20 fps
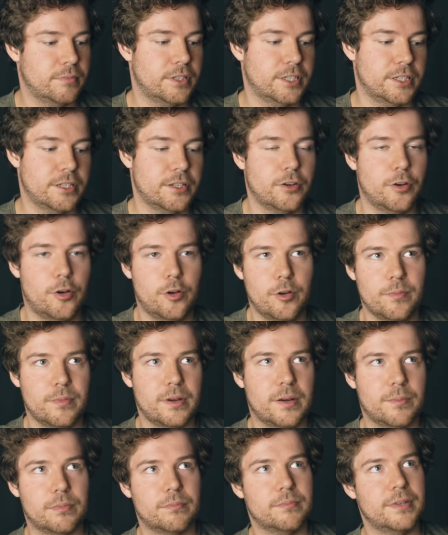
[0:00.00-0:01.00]
that you know,
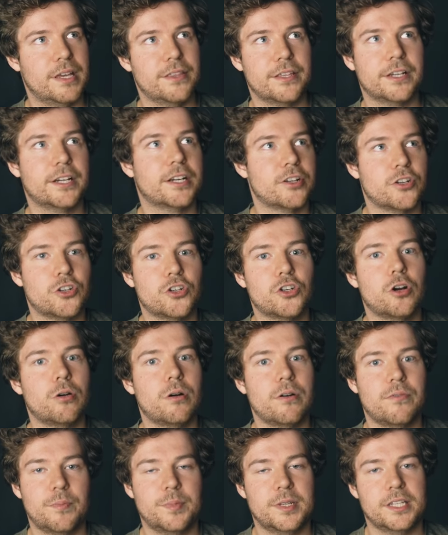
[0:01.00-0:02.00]
are either gonna show
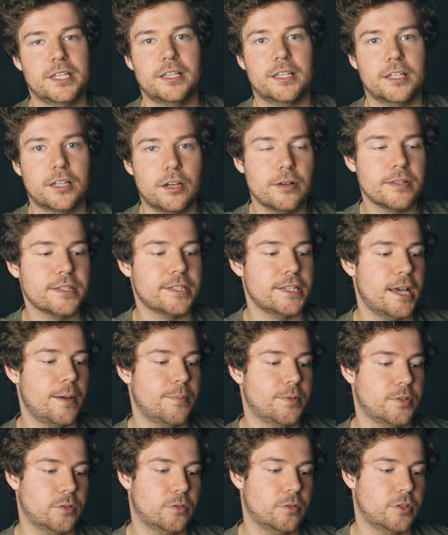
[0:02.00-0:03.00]
off a particular
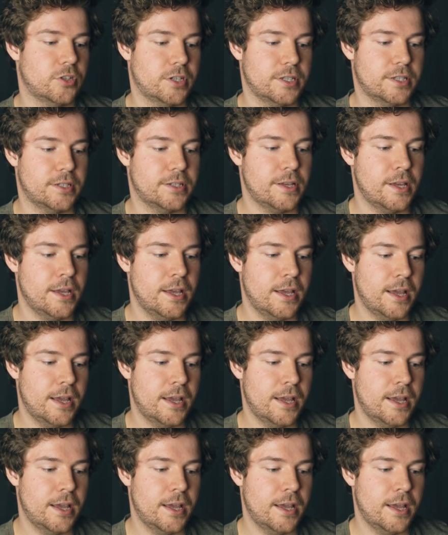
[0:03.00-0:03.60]
concept or just